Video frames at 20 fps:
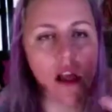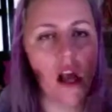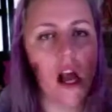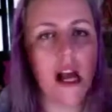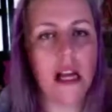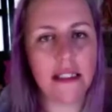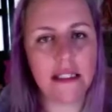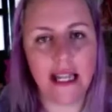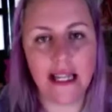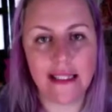
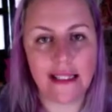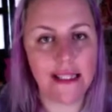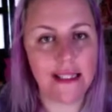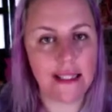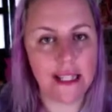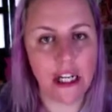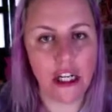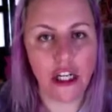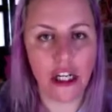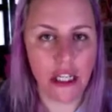
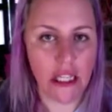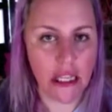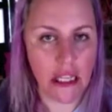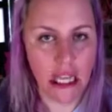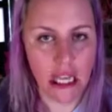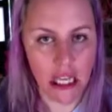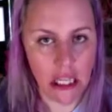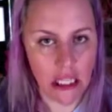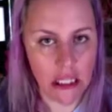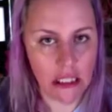unnecessary
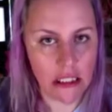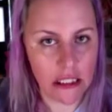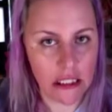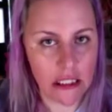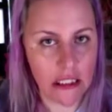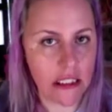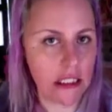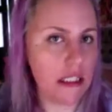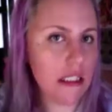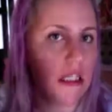
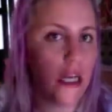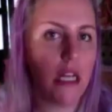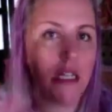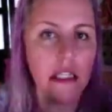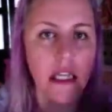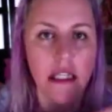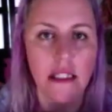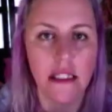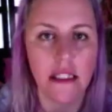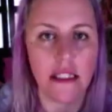things,
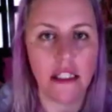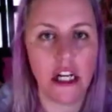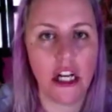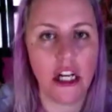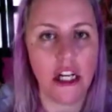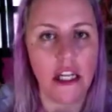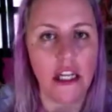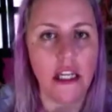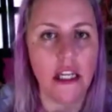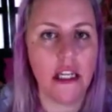
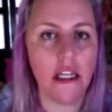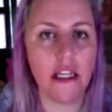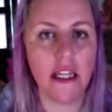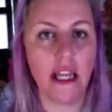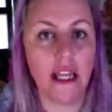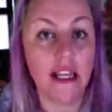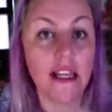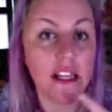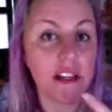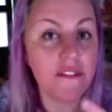unnecessary
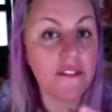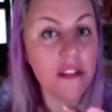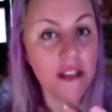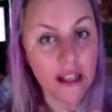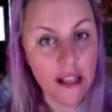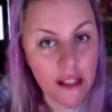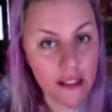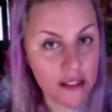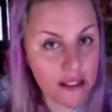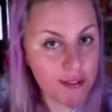negative
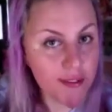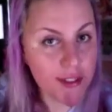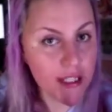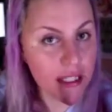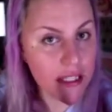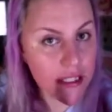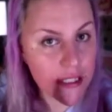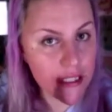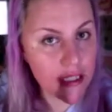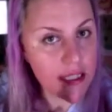things, for
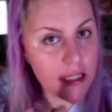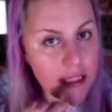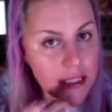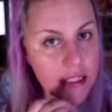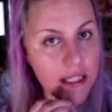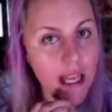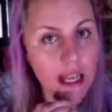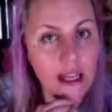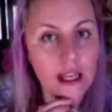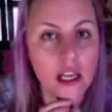instance,
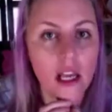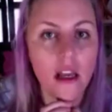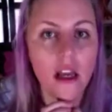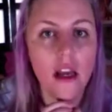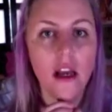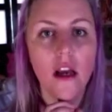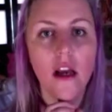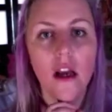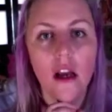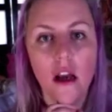like
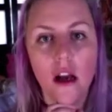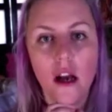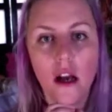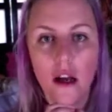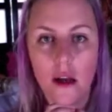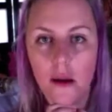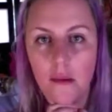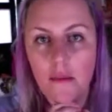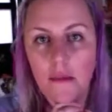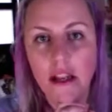
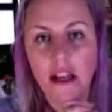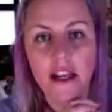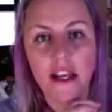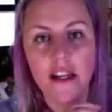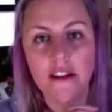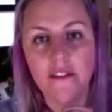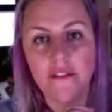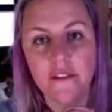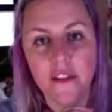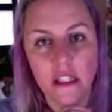
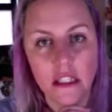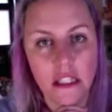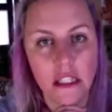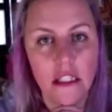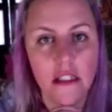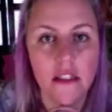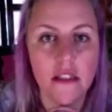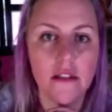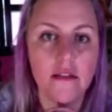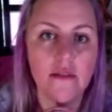negative
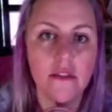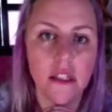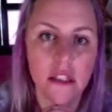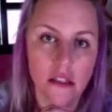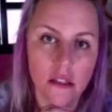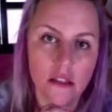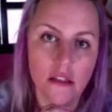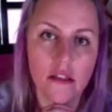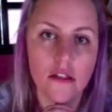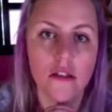feelings of
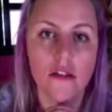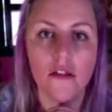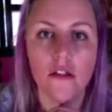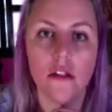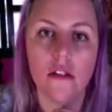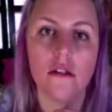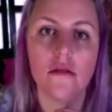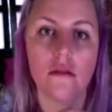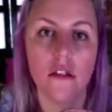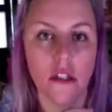guilt
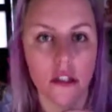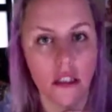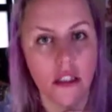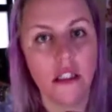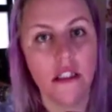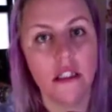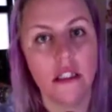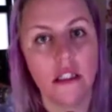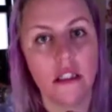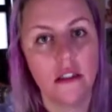or
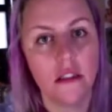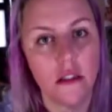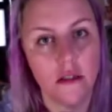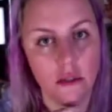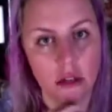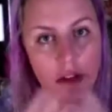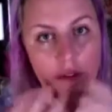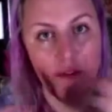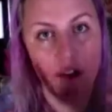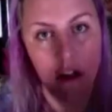worthlessness or
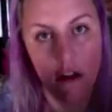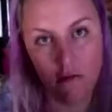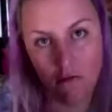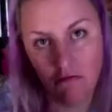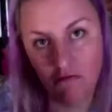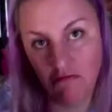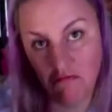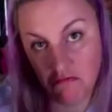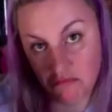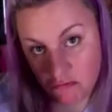whatever.
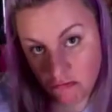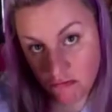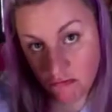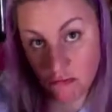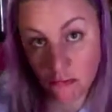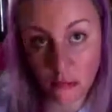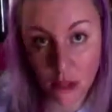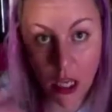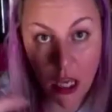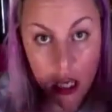
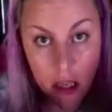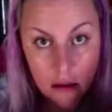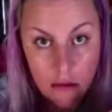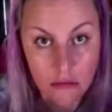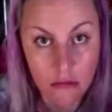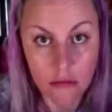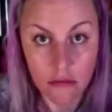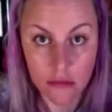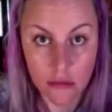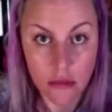Okay,
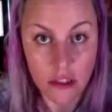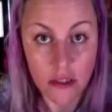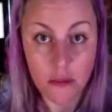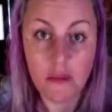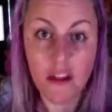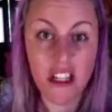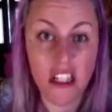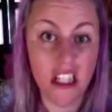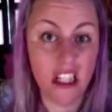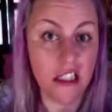it's
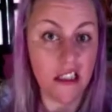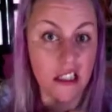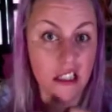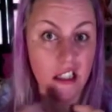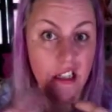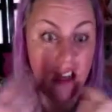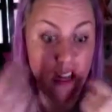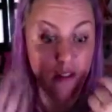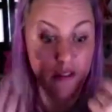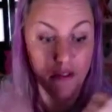pretty easy
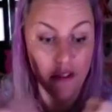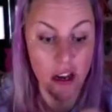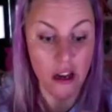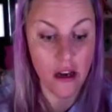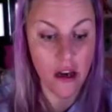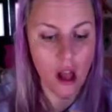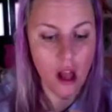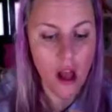enough, right?